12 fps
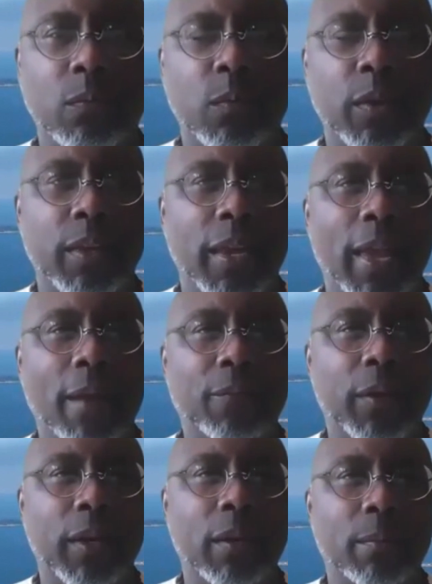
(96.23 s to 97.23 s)
within the
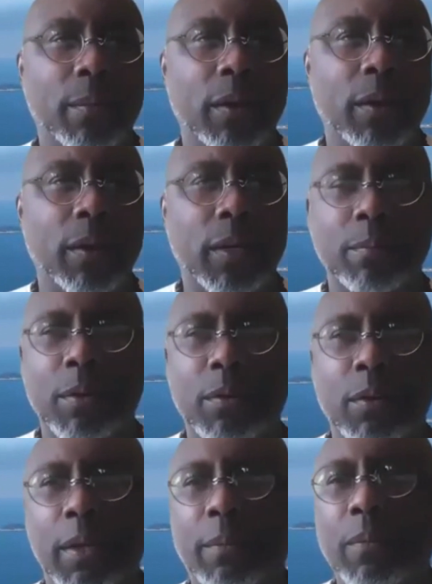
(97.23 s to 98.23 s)
African American community.